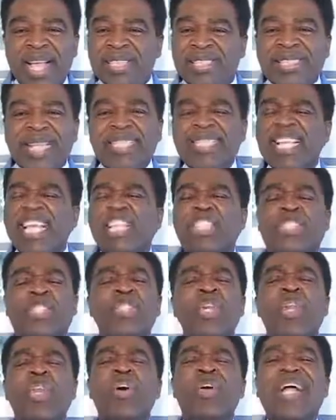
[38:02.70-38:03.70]
He says, It's
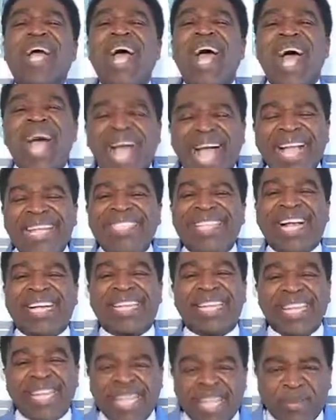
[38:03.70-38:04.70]
no longer I
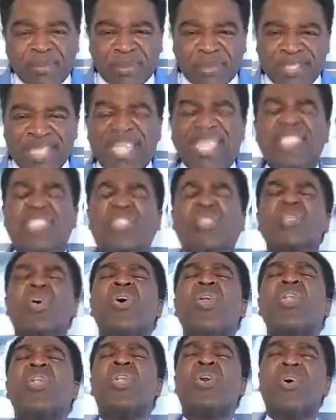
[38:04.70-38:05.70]
that lives, it's
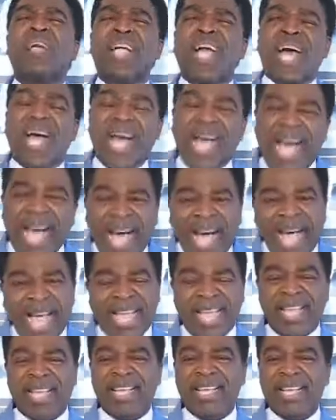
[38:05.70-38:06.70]
no longer
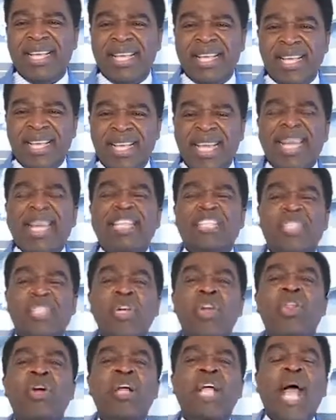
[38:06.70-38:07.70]
I. It is
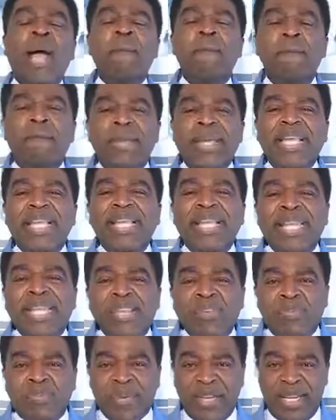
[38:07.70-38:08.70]
no longer me
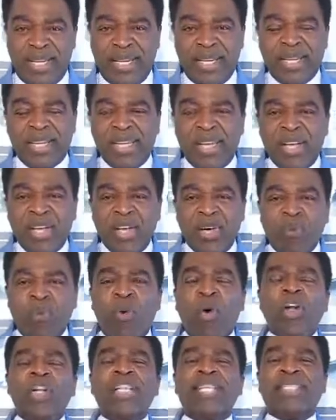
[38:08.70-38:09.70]
living.
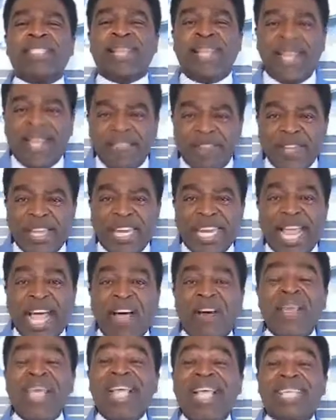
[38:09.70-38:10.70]
What is living
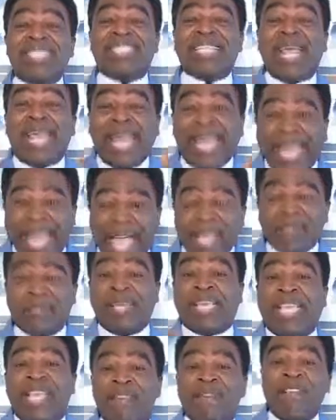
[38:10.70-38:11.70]
now is the
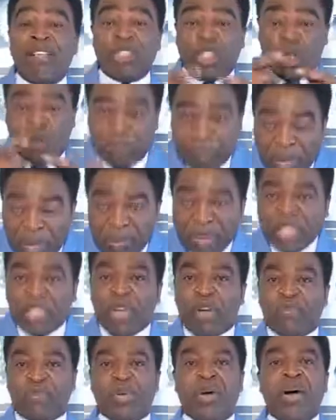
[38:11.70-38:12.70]
life giving Spirit
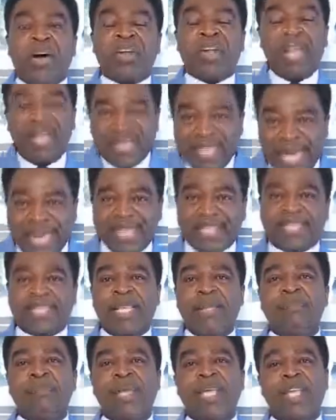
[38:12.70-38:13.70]
of God that is
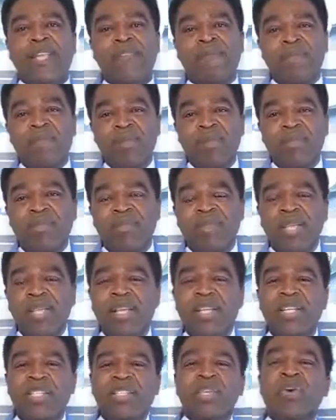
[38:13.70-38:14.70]
in me.
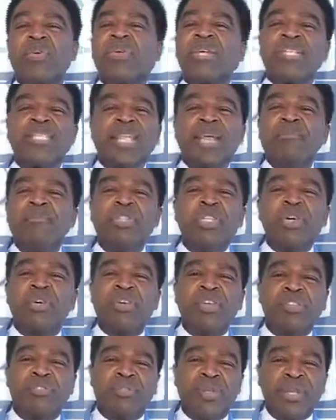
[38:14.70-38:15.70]
Your
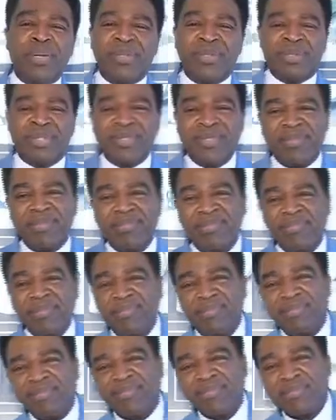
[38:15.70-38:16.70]
redemption revealed. Amen.